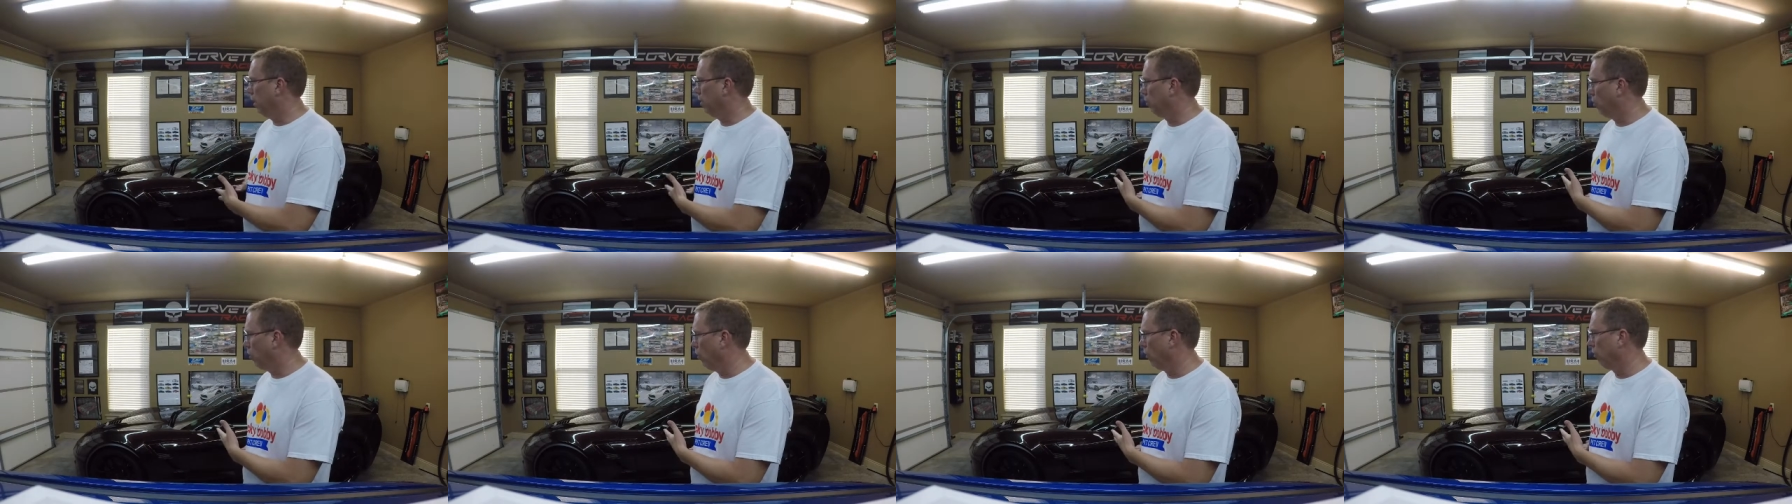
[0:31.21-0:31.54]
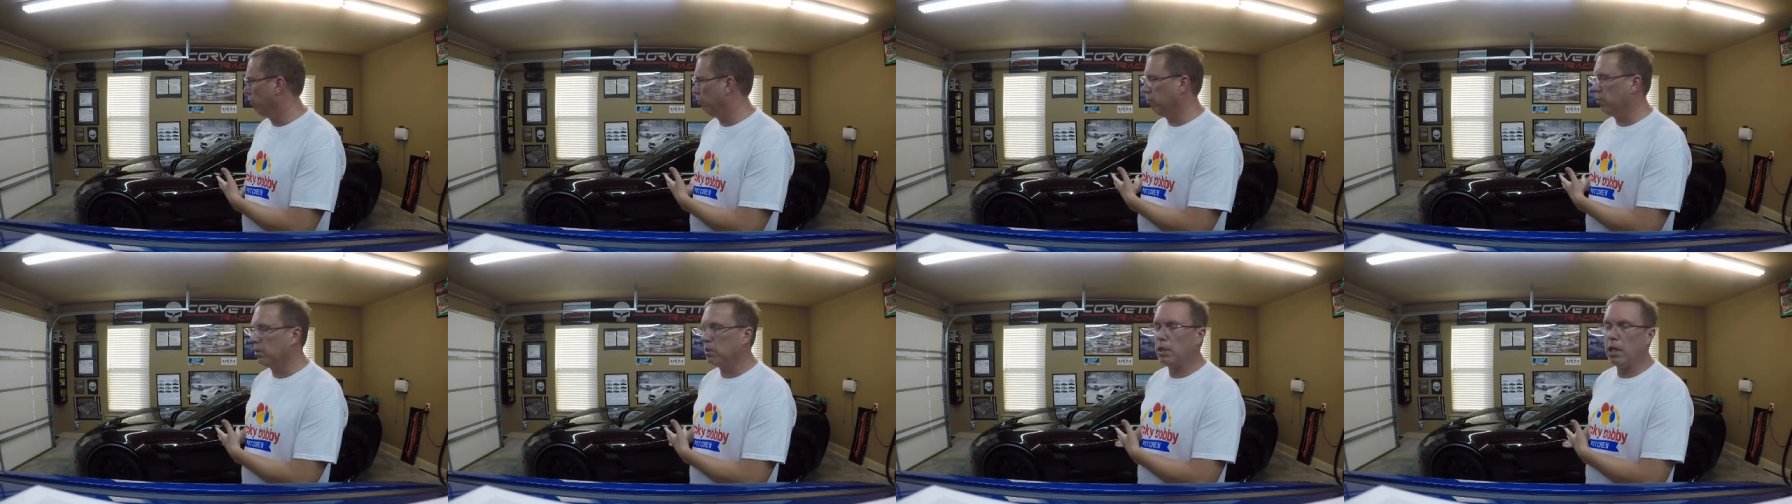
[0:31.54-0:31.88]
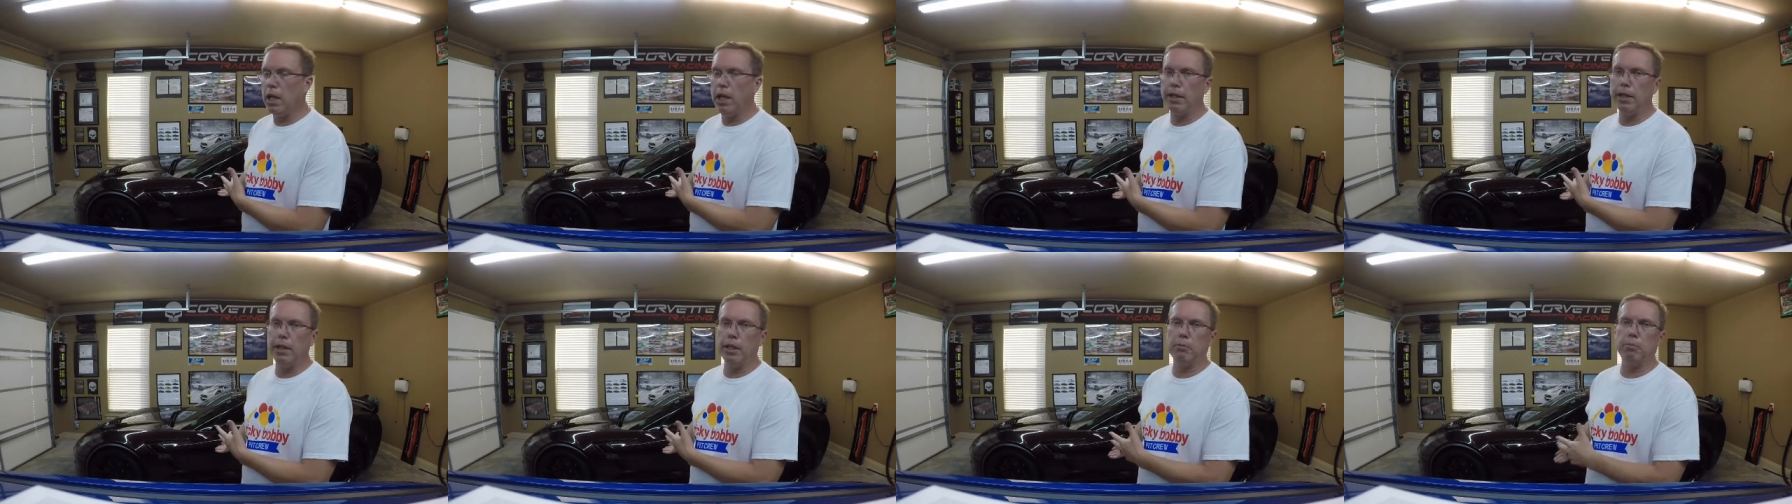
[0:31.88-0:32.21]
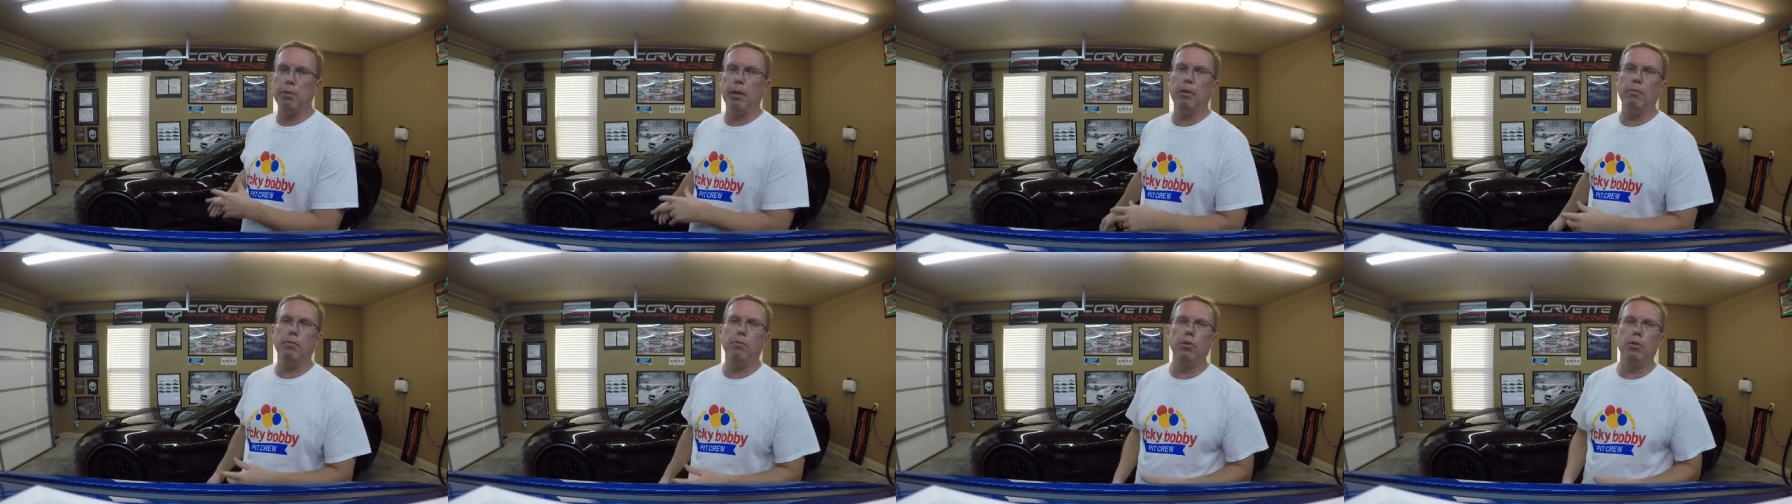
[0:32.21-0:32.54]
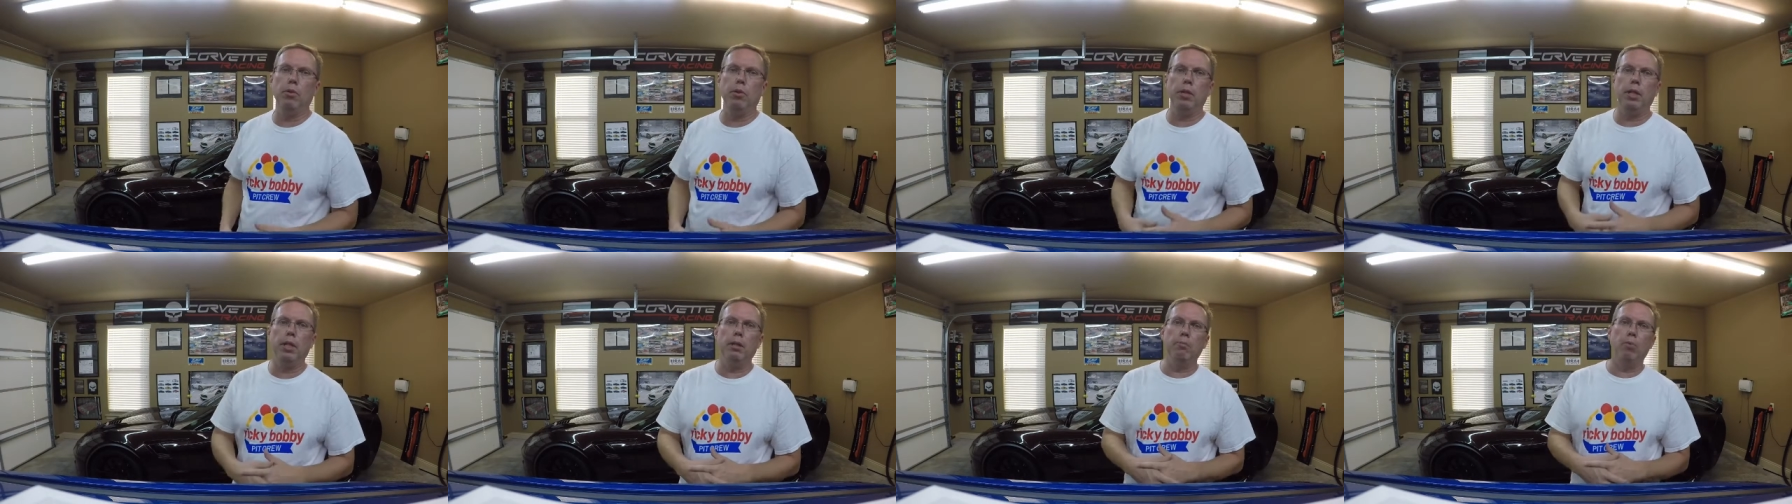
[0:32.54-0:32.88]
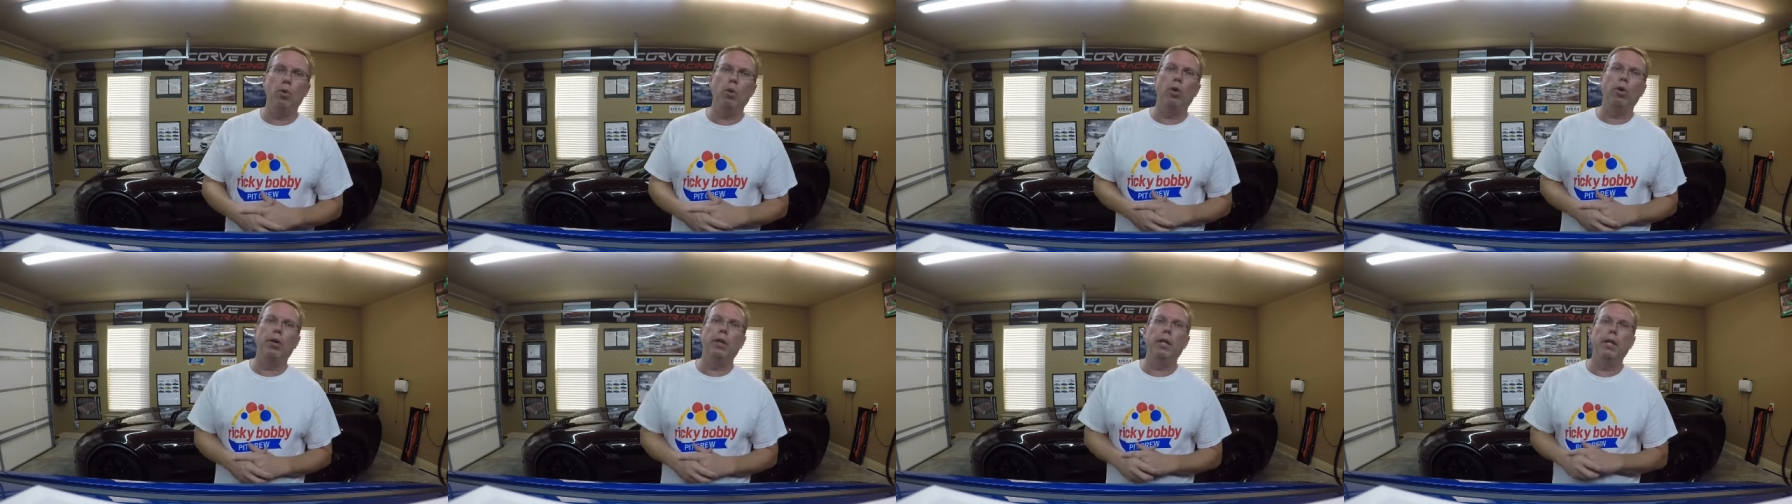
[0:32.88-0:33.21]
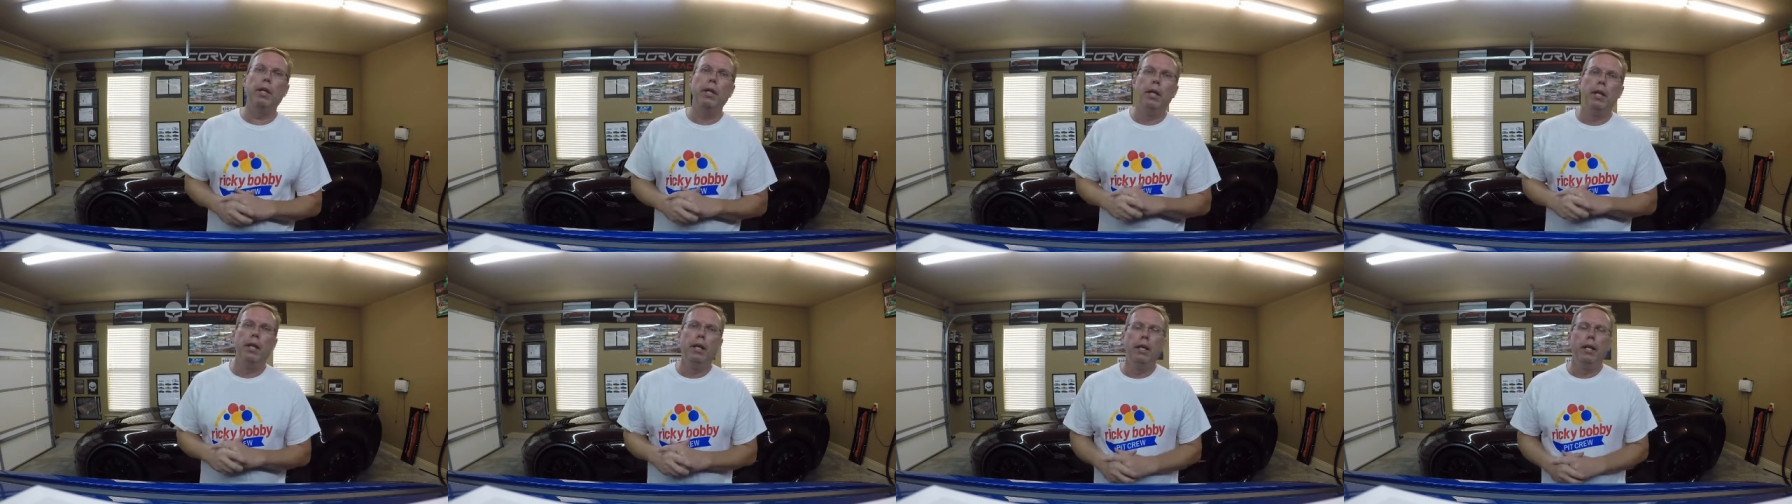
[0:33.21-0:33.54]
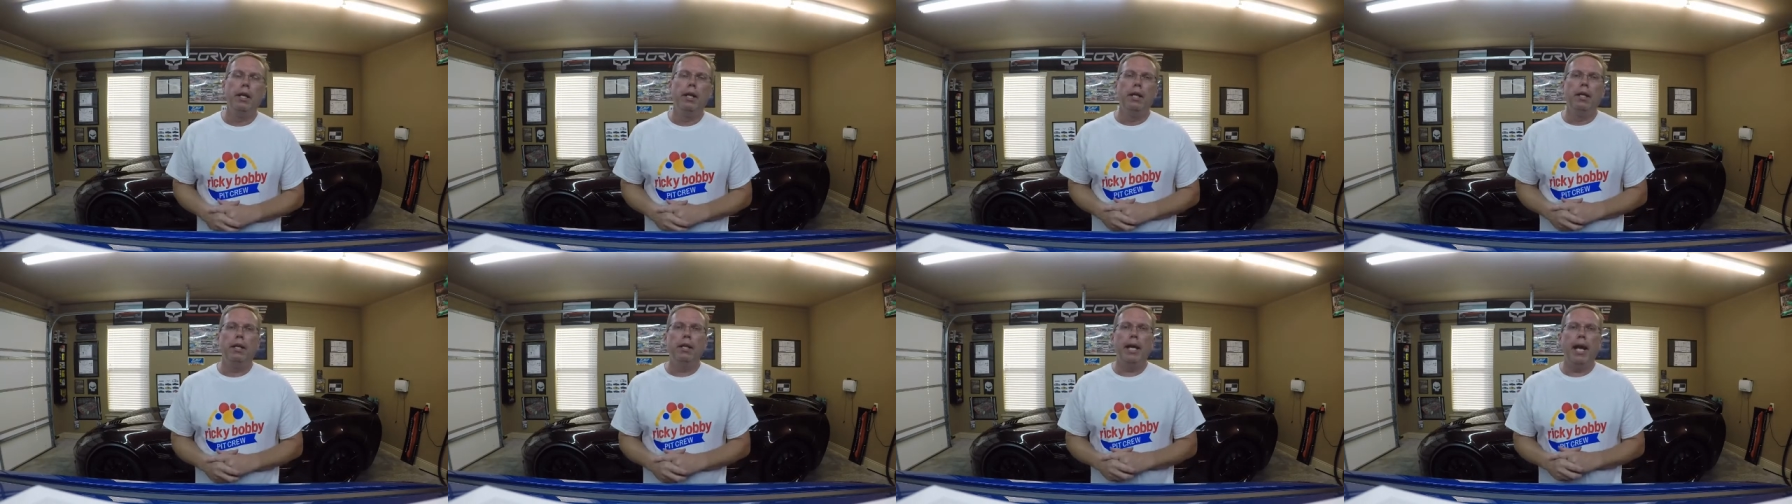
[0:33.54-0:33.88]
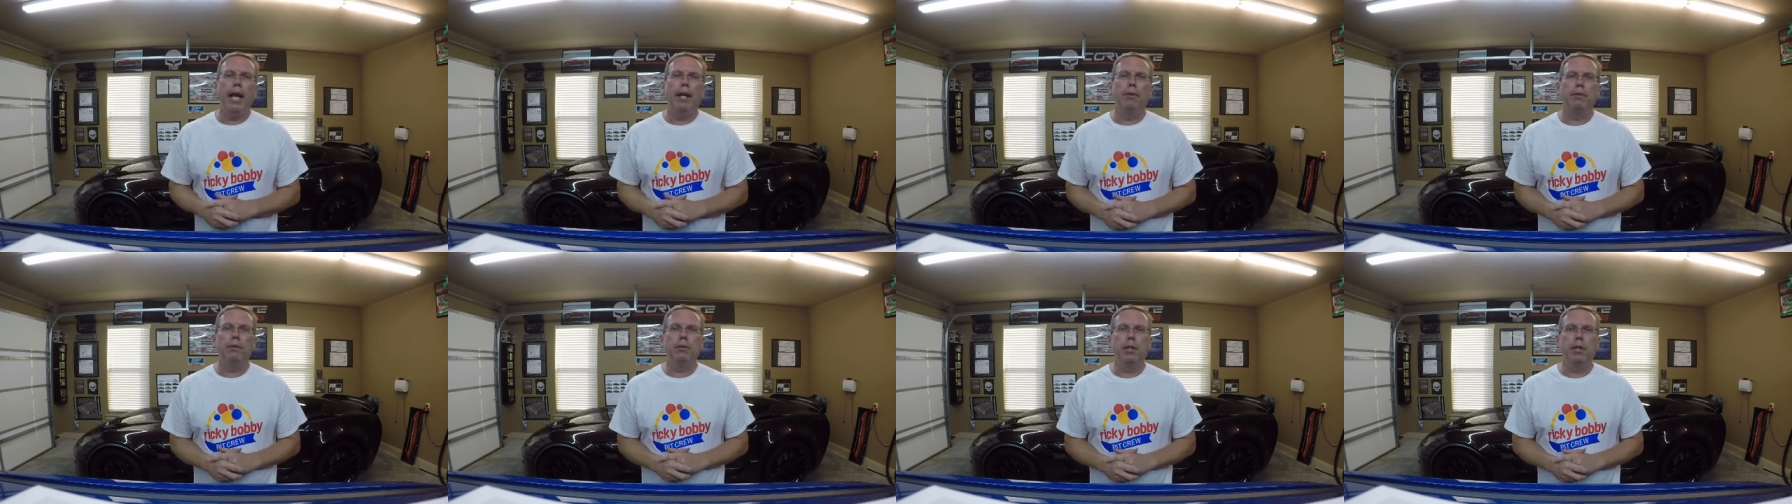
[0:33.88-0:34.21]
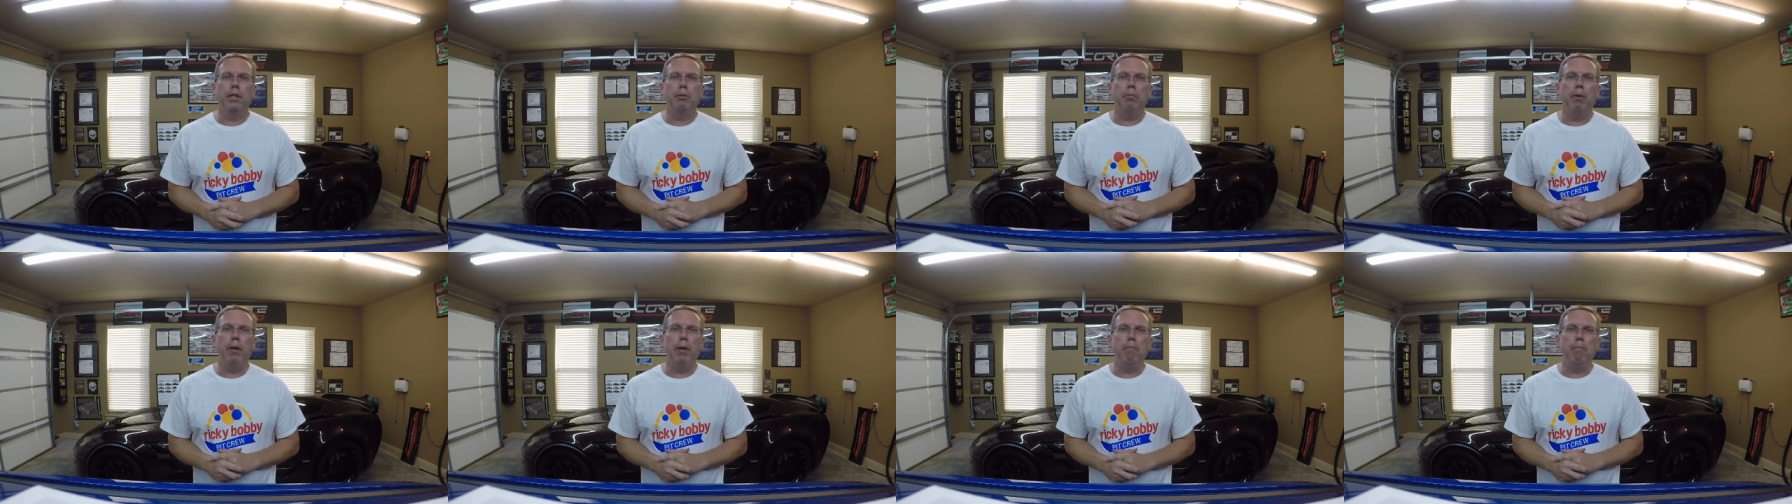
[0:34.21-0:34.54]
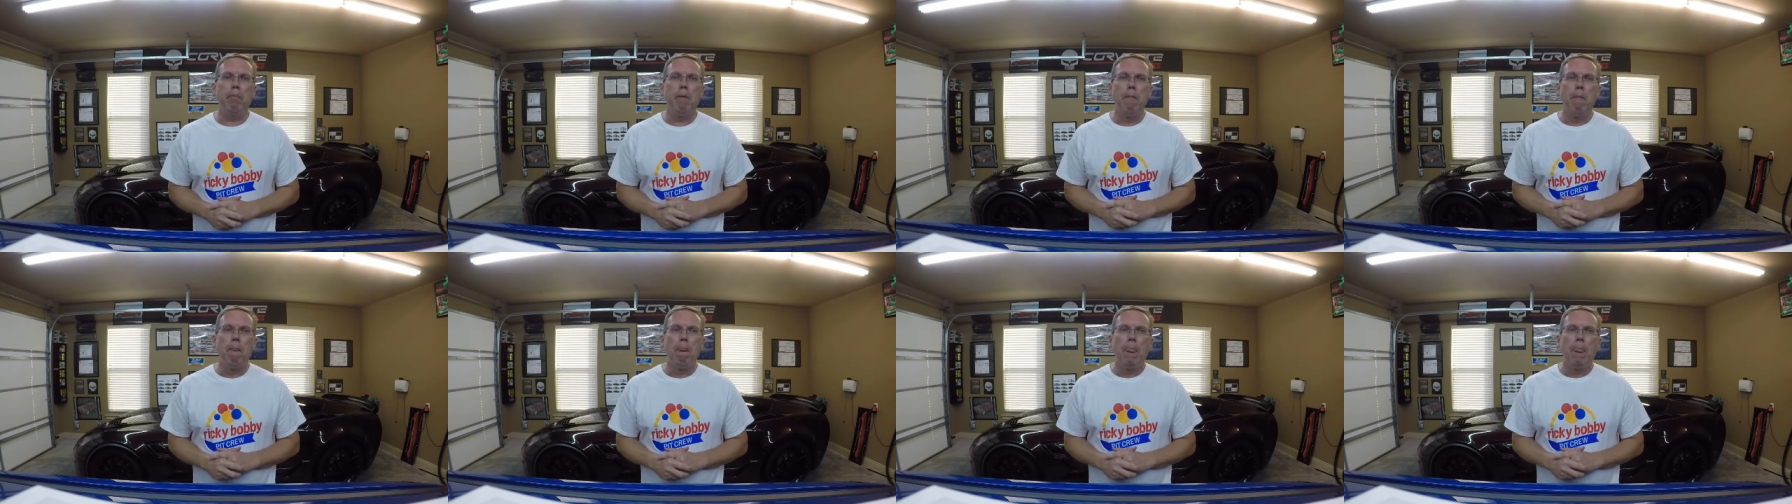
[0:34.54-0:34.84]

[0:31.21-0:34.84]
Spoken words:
going from the stock X-pipe to the Borla catless X-pipe.